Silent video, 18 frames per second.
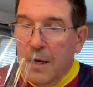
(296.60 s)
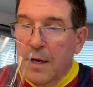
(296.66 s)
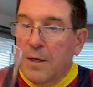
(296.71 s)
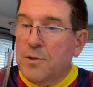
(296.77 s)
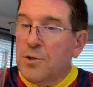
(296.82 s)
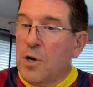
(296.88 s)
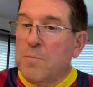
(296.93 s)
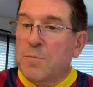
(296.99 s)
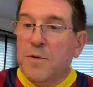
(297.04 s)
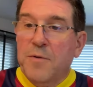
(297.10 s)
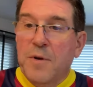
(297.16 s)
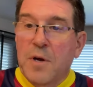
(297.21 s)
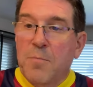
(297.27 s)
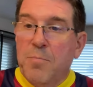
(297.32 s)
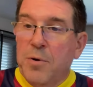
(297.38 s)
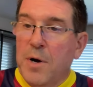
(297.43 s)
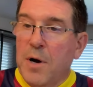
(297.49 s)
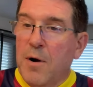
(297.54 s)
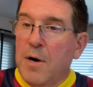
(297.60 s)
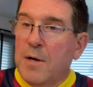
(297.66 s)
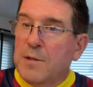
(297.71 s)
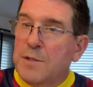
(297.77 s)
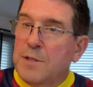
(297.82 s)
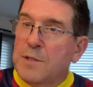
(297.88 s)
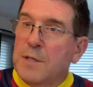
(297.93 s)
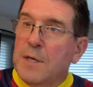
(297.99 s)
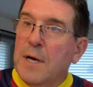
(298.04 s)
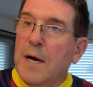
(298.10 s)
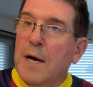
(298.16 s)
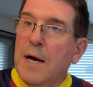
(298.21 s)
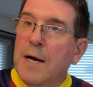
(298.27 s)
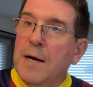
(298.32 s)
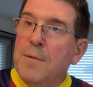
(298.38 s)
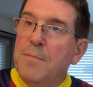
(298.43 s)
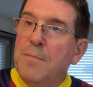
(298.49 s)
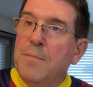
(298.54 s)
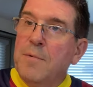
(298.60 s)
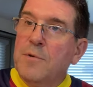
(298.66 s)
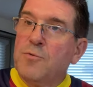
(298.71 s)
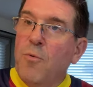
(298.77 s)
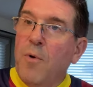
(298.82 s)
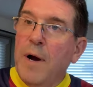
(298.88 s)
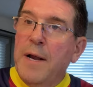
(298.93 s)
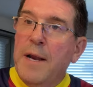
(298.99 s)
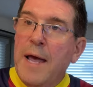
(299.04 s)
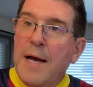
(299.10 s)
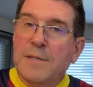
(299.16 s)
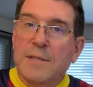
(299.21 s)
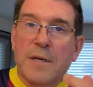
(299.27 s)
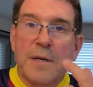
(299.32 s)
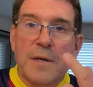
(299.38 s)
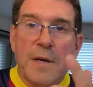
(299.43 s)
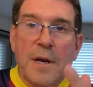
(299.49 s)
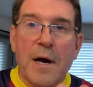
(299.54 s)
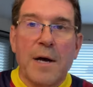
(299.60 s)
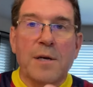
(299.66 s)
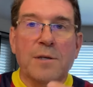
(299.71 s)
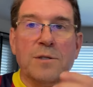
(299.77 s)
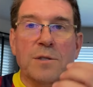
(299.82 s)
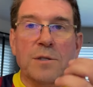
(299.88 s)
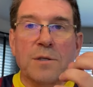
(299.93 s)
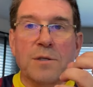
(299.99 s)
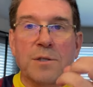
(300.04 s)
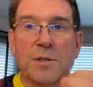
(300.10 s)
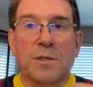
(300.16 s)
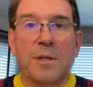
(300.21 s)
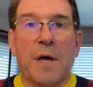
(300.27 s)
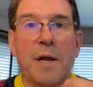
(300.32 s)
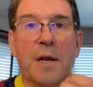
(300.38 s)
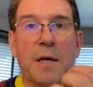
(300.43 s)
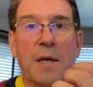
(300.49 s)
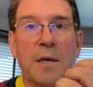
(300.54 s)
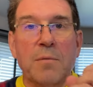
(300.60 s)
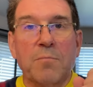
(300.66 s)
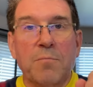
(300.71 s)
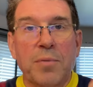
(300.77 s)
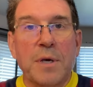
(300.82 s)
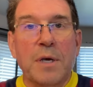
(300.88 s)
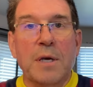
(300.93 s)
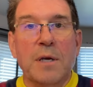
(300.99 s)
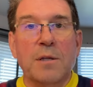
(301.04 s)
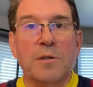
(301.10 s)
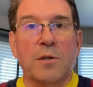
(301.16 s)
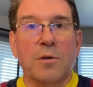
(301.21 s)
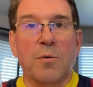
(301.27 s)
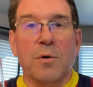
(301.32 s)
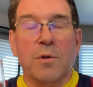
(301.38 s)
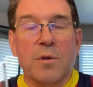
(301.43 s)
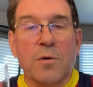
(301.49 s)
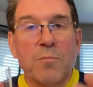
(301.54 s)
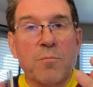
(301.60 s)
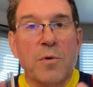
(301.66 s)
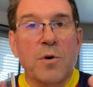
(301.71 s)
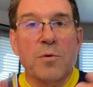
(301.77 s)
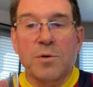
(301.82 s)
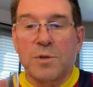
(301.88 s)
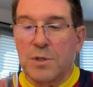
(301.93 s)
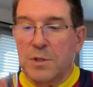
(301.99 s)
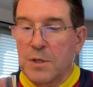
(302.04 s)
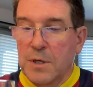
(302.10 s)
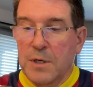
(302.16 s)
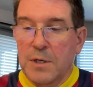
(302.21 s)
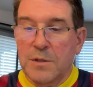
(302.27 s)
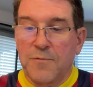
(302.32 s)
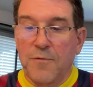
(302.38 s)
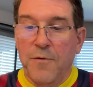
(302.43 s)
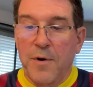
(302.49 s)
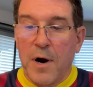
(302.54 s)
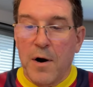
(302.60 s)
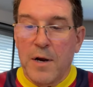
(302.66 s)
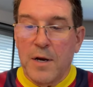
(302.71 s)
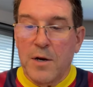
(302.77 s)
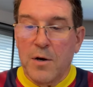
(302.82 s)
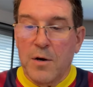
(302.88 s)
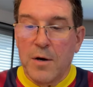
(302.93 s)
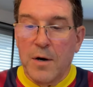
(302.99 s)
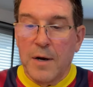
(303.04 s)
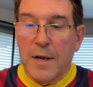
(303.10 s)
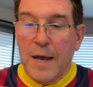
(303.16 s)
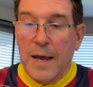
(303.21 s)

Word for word: In terms of the appearance, uh, swine has a nice steady bead to it. The mousse is very good.